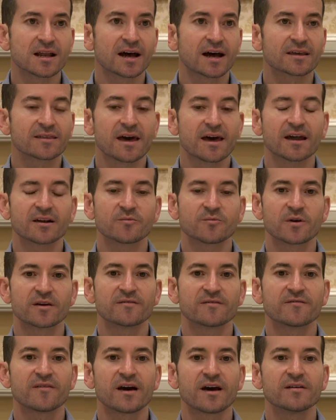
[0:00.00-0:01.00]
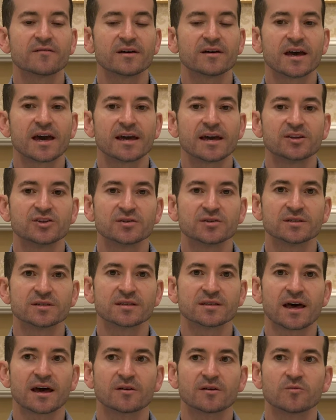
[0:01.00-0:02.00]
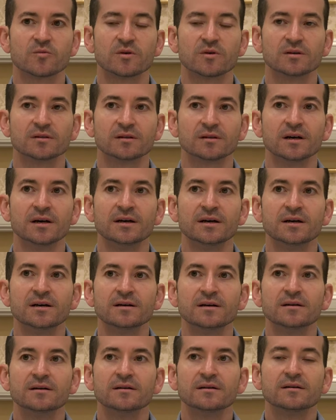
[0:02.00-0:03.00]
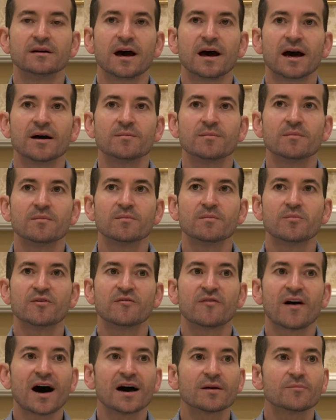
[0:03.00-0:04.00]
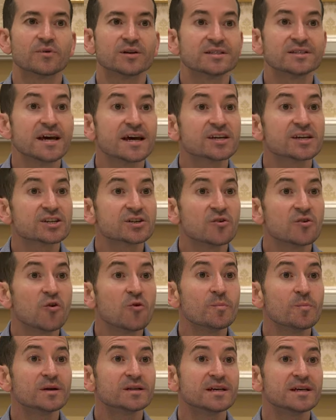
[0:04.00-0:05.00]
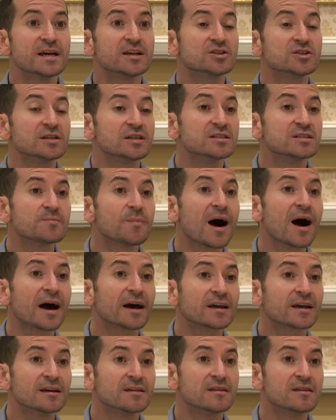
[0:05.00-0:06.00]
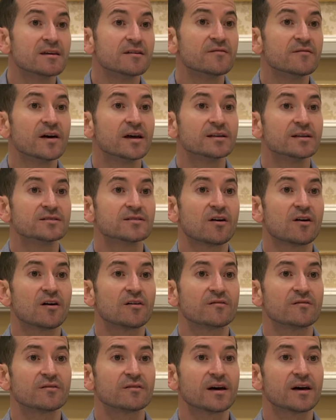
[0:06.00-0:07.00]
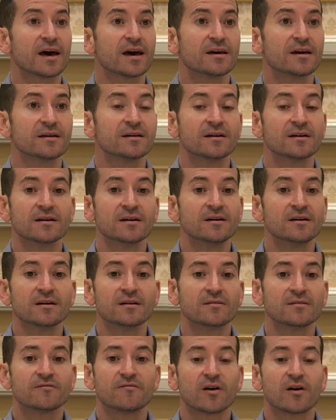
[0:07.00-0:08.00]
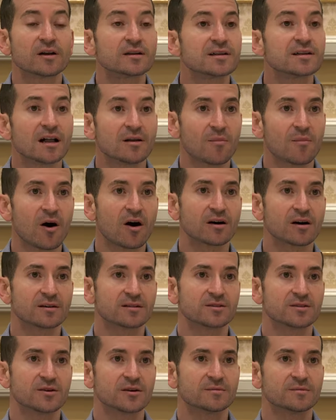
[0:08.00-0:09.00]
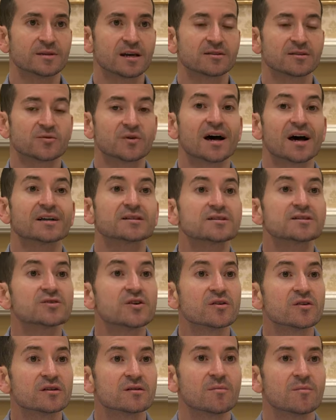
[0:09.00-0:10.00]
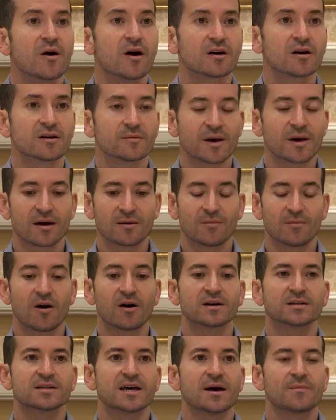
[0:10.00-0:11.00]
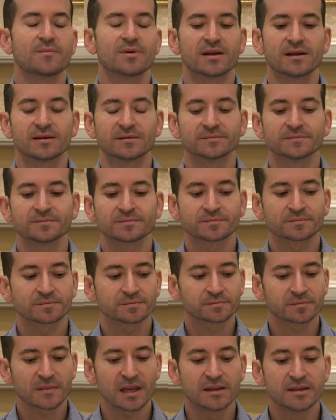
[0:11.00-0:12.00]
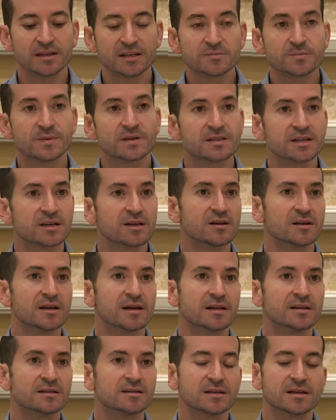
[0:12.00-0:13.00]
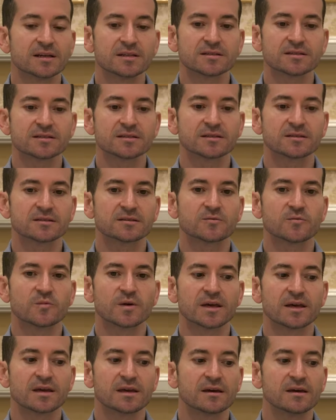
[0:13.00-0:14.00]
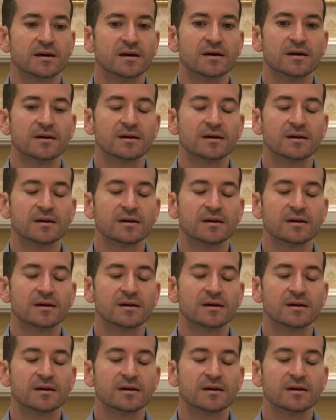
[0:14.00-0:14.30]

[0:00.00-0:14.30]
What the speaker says: like that, we favor hedges that will provide protection or potentially spike in the event of a volatile market circumstance or an uncertain market happening. In this particular instance, we,